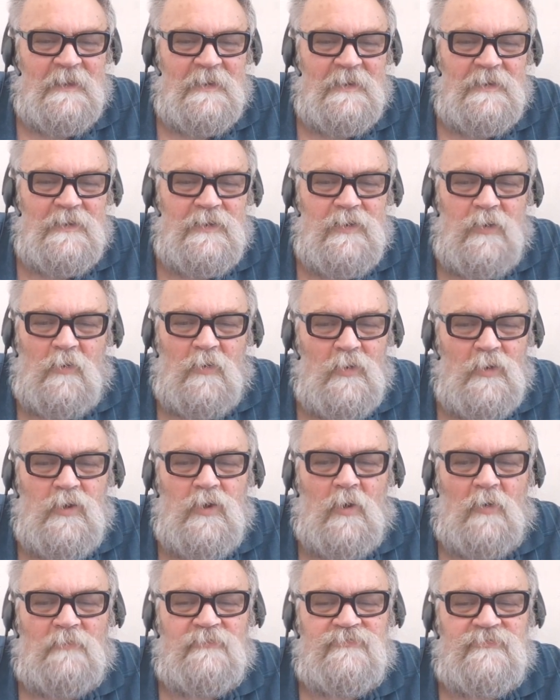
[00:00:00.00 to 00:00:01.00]

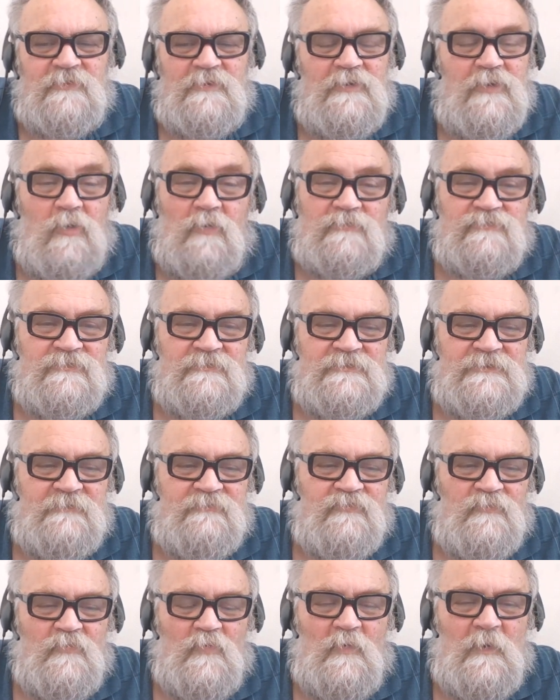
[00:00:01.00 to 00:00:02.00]
lots and lots of
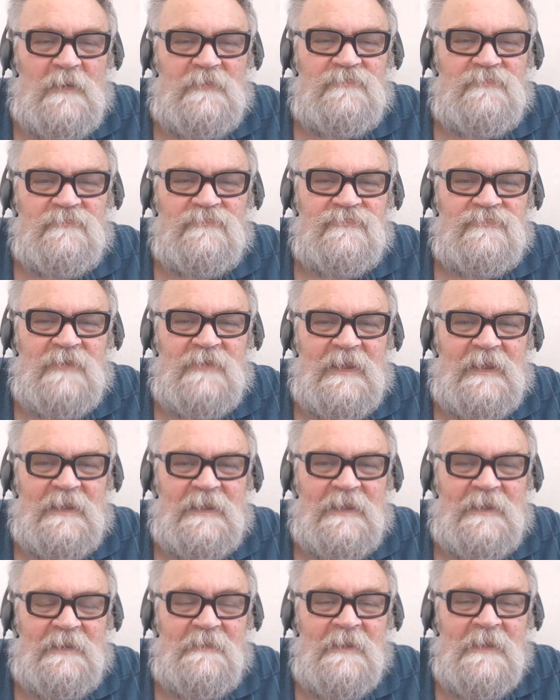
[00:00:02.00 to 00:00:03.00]
different ways of saying
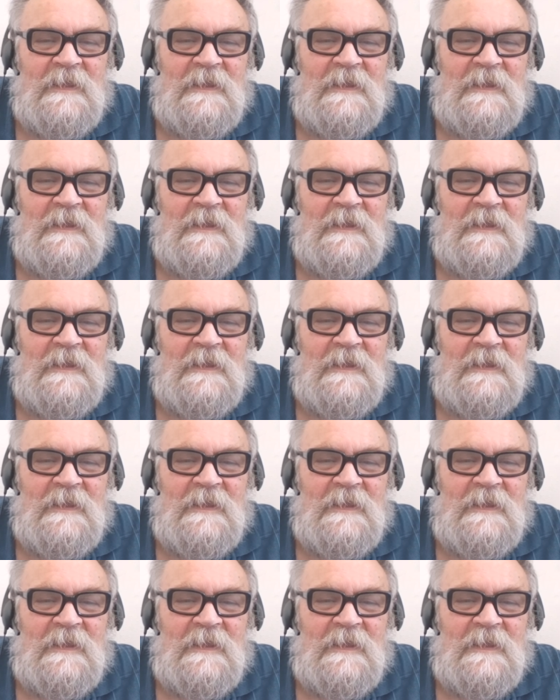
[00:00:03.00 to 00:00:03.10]
it.